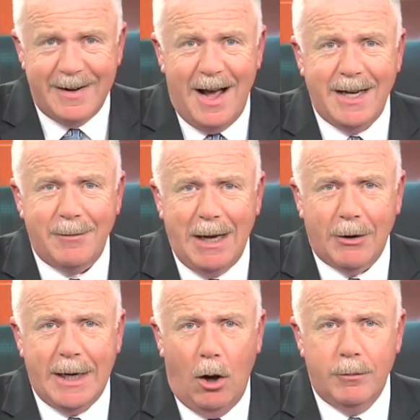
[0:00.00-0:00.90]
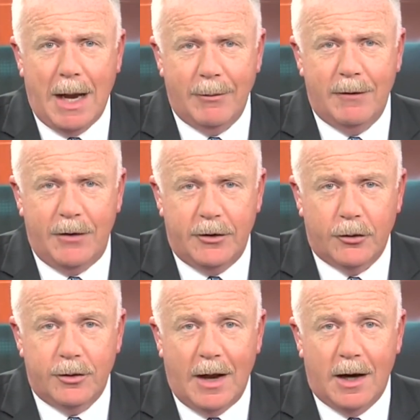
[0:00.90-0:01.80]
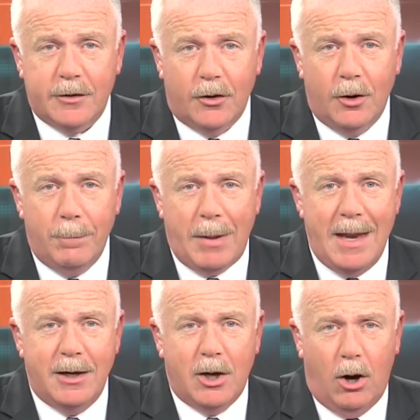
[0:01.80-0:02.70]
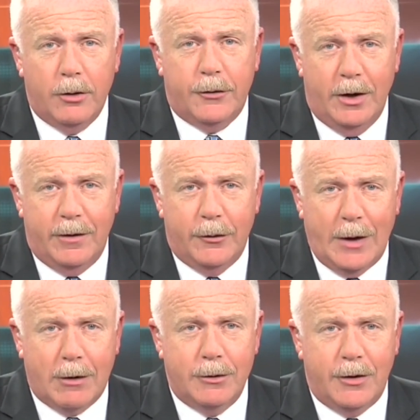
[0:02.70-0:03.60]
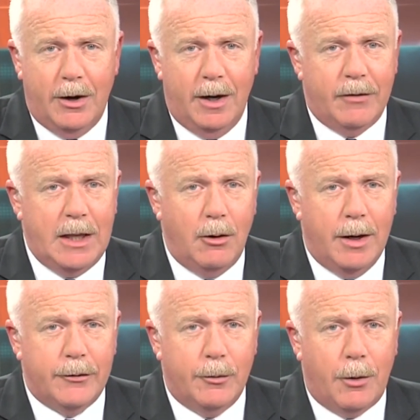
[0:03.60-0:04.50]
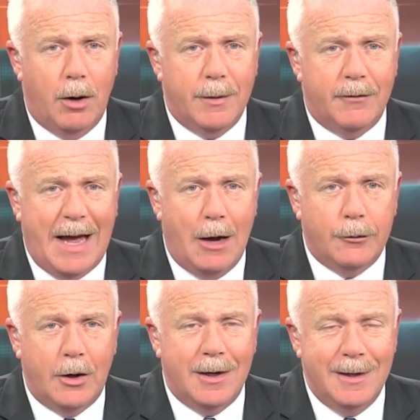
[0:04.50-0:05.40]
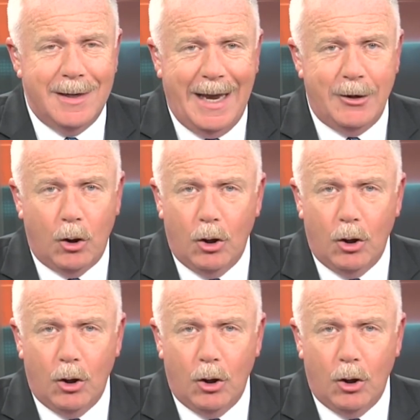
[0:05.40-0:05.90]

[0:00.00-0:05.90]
tonight, Erie Homecoming featured Dr. Ben Carson, the Secretary of the U.S. Department of Housing and